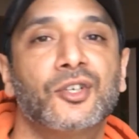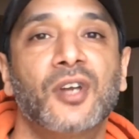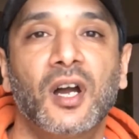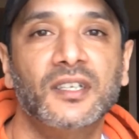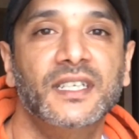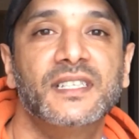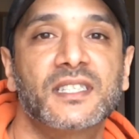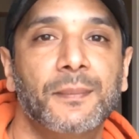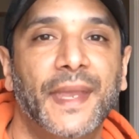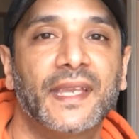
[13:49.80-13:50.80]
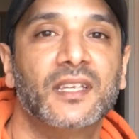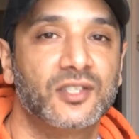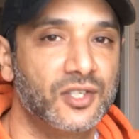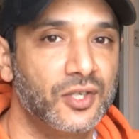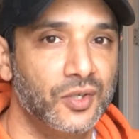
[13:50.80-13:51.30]
Your dog needs to make it
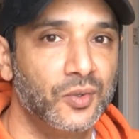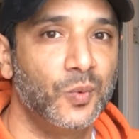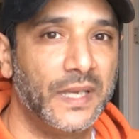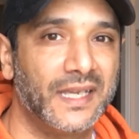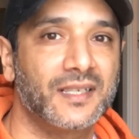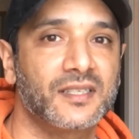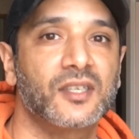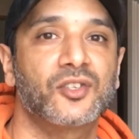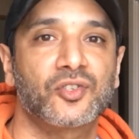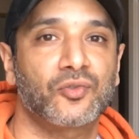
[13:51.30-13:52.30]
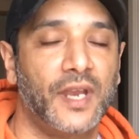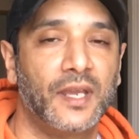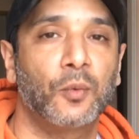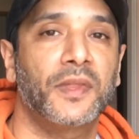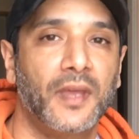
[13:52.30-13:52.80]
2 weeks
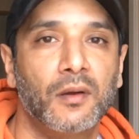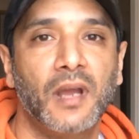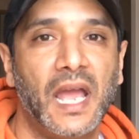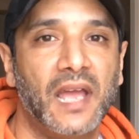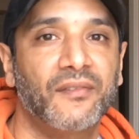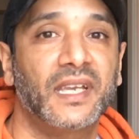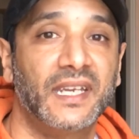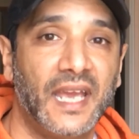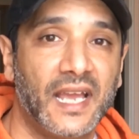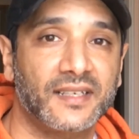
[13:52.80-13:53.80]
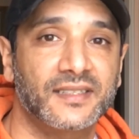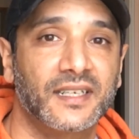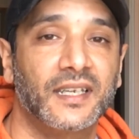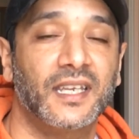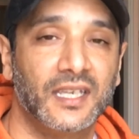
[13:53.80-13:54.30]
straight without having an
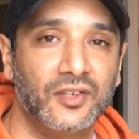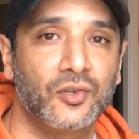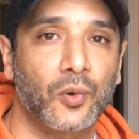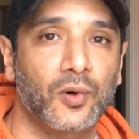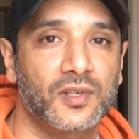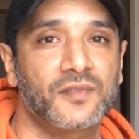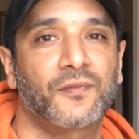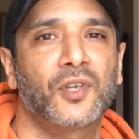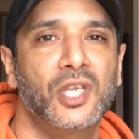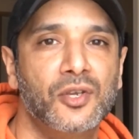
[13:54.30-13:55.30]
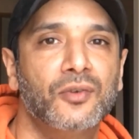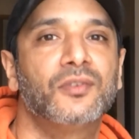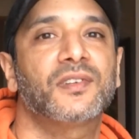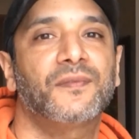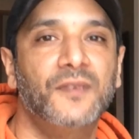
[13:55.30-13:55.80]
accident indoors for
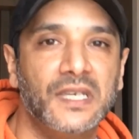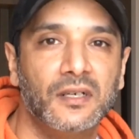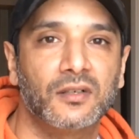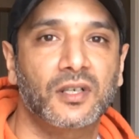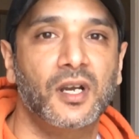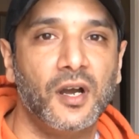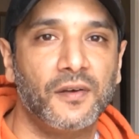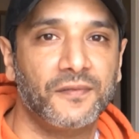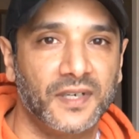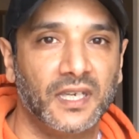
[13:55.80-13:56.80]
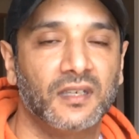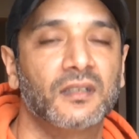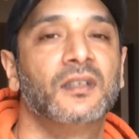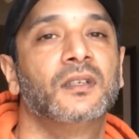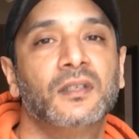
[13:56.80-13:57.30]
you to feel confident
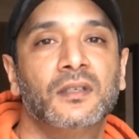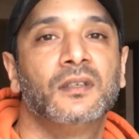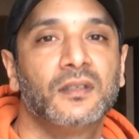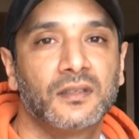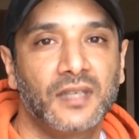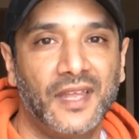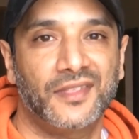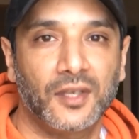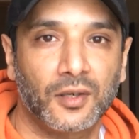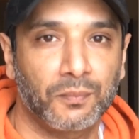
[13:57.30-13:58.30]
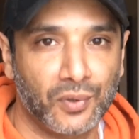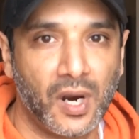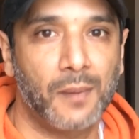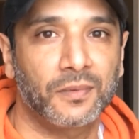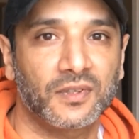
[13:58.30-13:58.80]
that they're
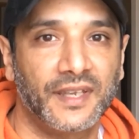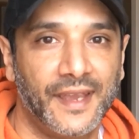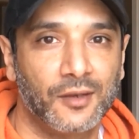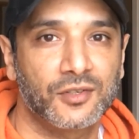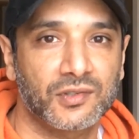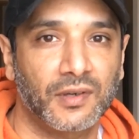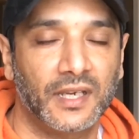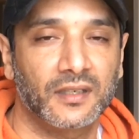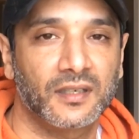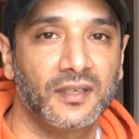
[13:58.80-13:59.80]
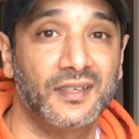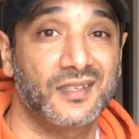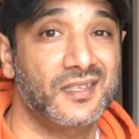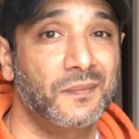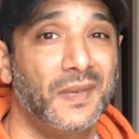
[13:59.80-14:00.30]
properly house trained.
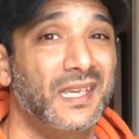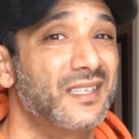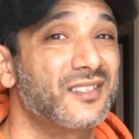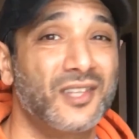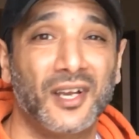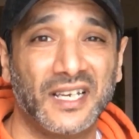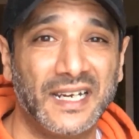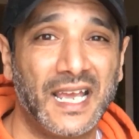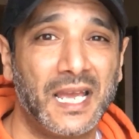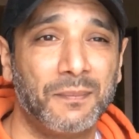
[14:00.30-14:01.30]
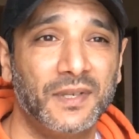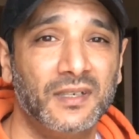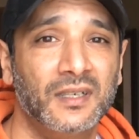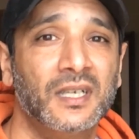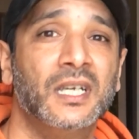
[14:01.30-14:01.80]
It doesn't mean it's not going to
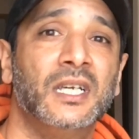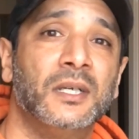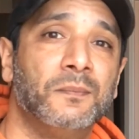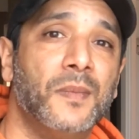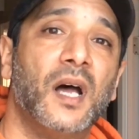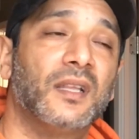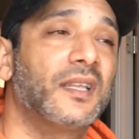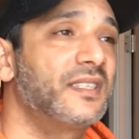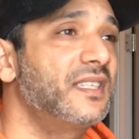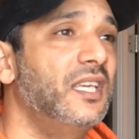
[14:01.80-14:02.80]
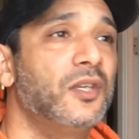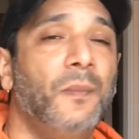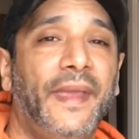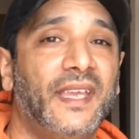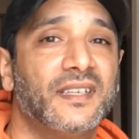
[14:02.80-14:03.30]
happen, but let's say
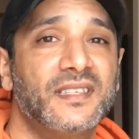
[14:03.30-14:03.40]
you make